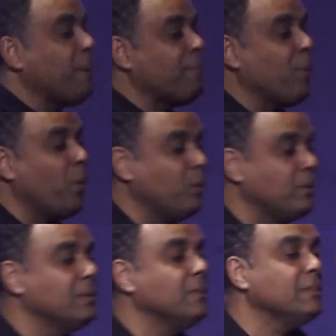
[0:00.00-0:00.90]
people
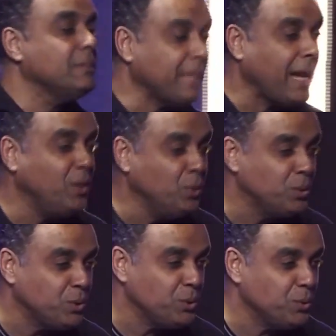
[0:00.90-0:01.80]

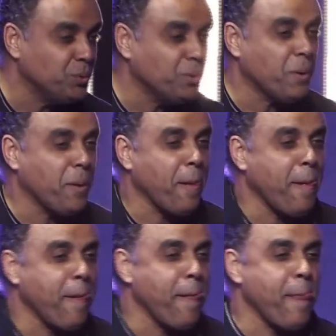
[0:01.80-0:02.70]
salute you.
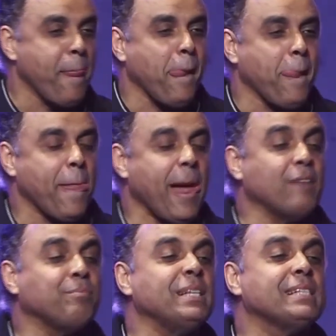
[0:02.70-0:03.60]

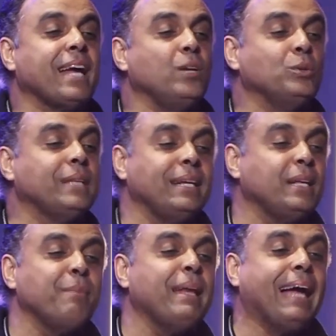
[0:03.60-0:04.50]
I've been saluted
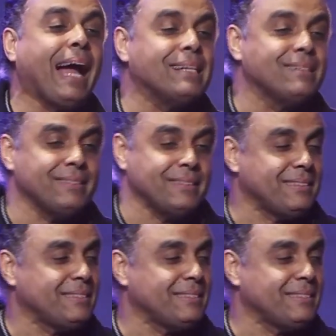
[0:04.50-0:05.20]
in many countries.